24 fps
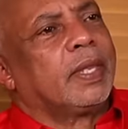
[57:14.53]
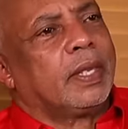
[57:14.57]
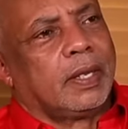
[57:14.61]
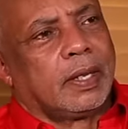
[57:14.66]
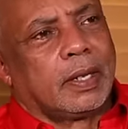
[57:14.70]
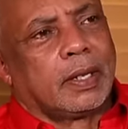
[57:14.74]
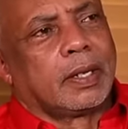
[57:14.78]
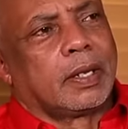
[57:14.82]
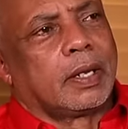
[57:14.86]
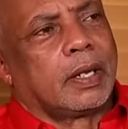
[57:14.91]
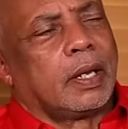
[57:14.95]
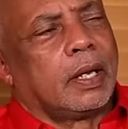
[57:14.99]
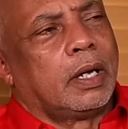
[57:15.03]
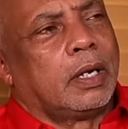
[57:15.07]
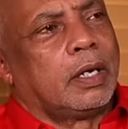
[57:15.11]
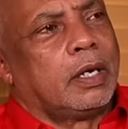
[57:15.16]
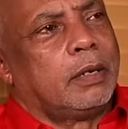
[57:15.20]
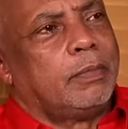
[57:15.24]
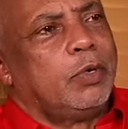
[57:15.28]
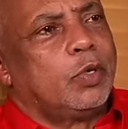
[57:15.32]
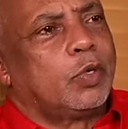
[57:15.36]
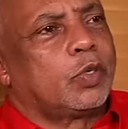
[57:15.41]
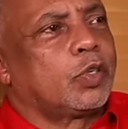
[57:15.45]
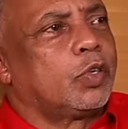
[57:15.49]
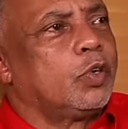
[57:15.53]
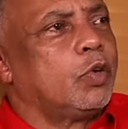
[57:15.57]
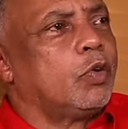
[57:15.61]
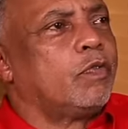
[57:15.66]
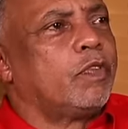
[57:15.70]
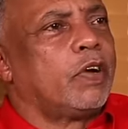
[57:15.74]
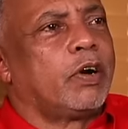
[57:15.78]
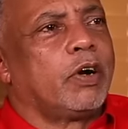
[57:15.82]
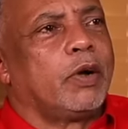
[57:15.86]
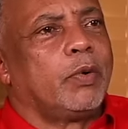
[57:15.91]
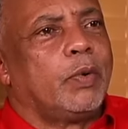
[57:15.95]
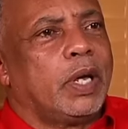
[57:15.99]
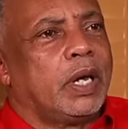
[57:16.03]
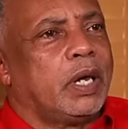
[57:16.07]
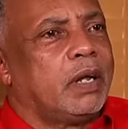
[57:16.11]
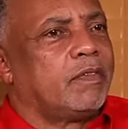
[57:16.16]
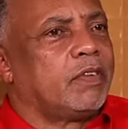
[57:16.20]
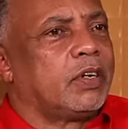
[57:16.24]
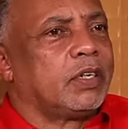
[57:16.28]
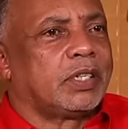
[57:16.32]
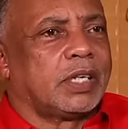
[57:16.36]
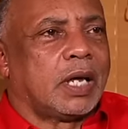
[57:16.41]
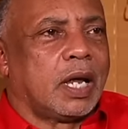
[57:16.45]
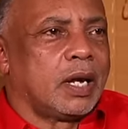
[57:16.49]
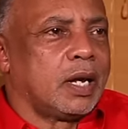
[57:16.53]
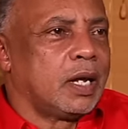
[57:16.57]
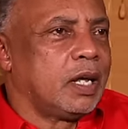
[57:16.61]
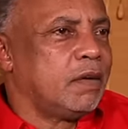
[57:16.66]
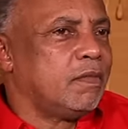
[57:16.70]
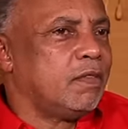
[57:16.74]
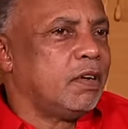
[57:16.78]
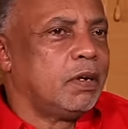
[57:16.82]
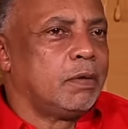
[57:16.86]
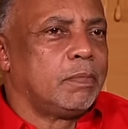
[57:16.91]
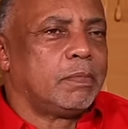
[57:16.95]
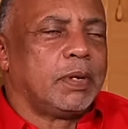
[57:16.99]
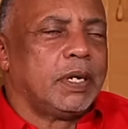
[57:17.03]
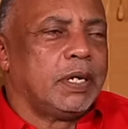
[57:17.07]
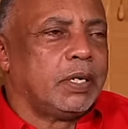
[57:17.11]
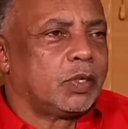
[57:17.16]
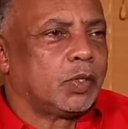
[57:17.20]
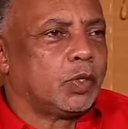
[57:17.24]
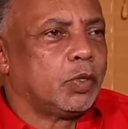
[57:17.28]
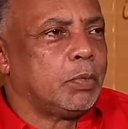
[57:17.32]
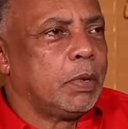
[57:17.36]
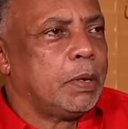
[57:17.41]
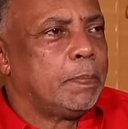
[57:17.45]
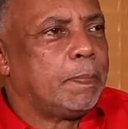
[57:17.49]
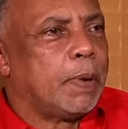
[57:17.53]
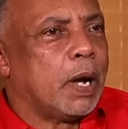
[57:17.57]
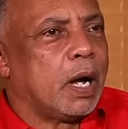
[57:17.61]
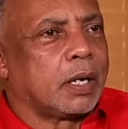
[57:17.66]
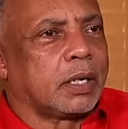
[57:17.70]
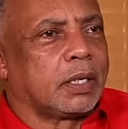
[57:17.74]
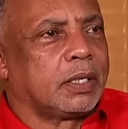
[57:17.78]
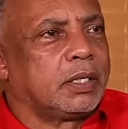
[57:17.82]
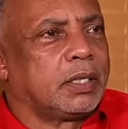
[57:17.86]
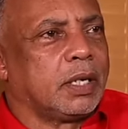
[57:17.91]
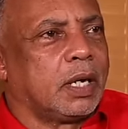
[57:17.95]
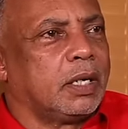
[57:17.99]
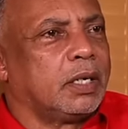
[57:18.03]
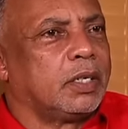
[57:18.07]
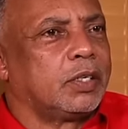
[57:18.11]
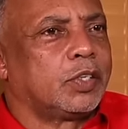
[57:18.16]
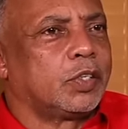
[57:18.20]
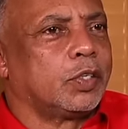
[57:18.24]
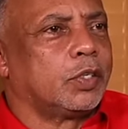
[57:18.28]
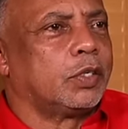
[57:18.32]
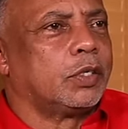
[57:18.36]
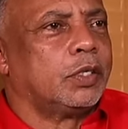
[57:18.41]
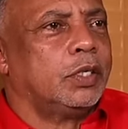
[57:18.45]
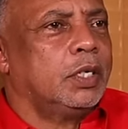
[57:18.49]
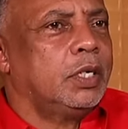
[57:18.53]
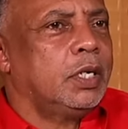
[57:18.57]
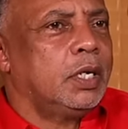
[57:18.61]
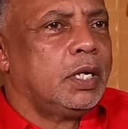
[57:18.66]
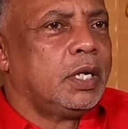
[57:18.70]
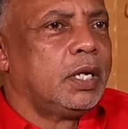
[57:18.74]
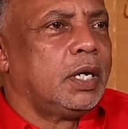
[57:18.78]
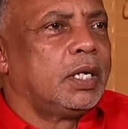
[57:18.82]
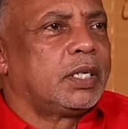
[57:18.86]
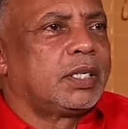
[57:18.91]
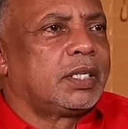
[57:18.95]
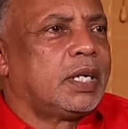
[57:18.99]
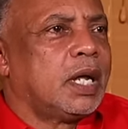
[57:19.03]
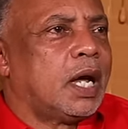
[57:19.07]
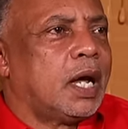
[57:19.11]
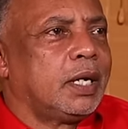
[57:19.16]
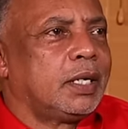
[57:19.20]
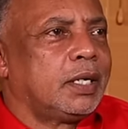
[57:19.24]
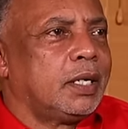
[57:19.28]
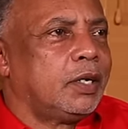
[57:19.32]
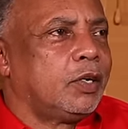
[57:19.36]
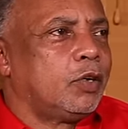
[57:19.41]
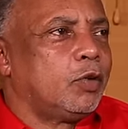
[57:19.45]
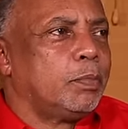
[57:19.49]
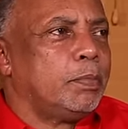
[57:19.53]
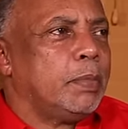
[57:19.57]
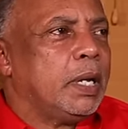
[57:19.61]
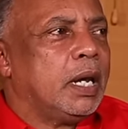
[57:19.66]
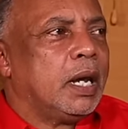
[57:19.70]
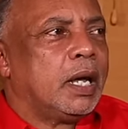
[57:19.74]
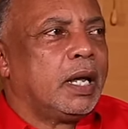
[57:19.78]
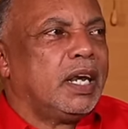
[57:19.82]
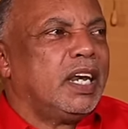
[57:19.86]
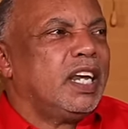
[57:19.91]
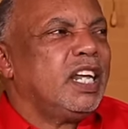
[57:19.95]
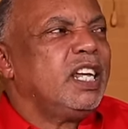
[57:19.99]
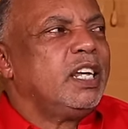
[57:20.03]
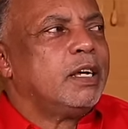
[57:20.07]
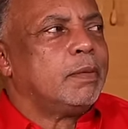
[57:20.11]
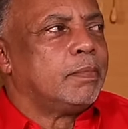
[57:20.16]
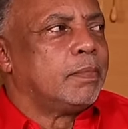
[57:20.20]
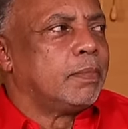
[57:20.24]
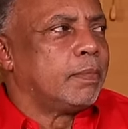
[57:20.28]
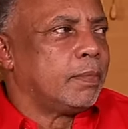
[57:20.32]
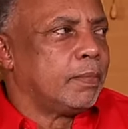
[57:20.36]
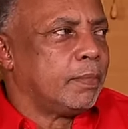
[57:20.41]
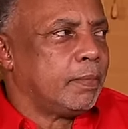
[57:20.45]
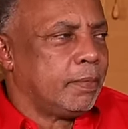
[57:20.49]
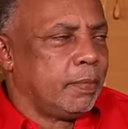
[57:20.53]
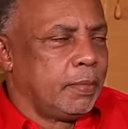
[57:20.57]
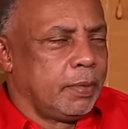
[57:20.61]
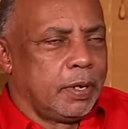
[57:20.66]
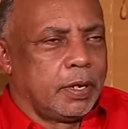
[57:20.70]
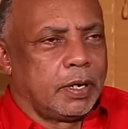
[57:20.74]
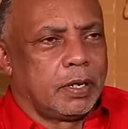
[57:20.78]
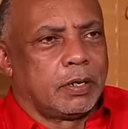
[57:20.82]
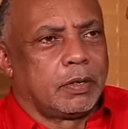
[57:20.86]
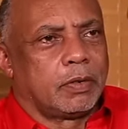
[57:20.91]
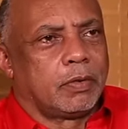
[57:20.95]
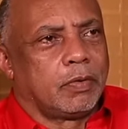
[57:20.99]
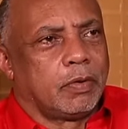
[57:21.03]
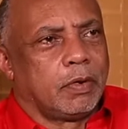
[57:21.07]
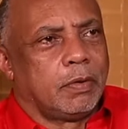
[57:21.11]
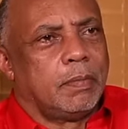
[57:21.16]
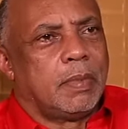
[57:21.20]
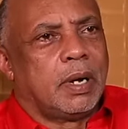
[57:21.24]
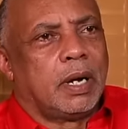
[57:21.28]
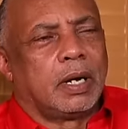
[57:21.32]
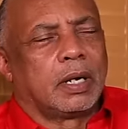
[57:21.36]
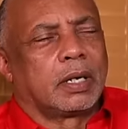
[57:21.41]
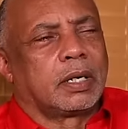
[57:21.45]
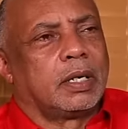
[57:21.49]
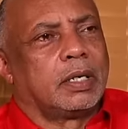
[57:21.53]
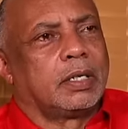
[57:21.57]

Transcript: And them used to do very well. Every Saturday evening place would be packed, and so they started to build a name, you know, with Mark